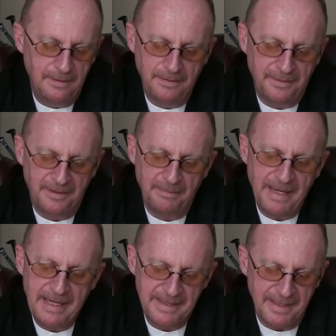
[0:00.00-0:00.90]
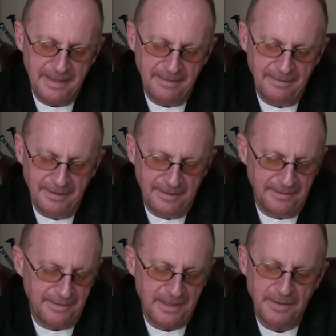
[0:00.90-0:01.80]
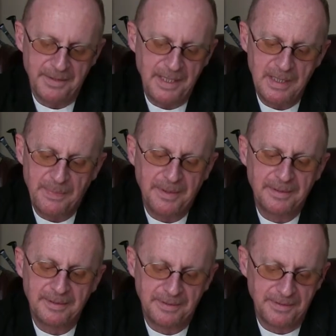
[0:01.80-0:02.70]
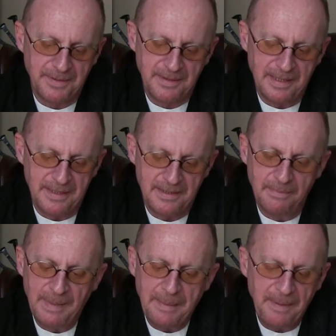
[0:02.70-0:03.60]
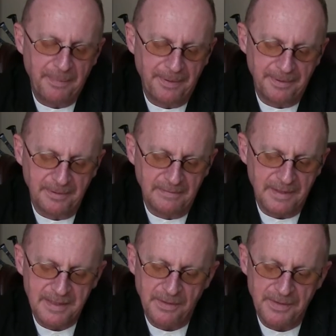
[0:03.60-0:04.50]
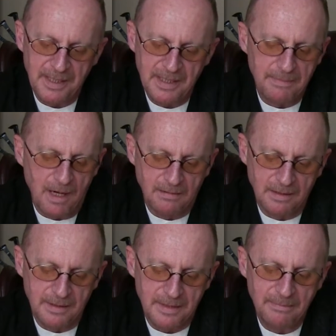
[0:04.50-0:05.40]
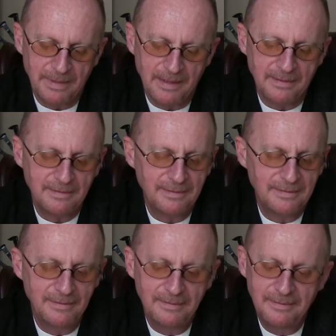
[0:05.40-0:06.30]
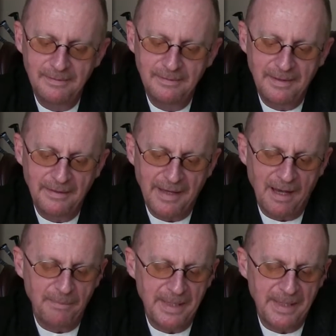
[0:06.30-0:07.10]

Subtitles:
They're amazing. They're South Seas pearls. It's the baby pearl of a South Seas mollusk, but that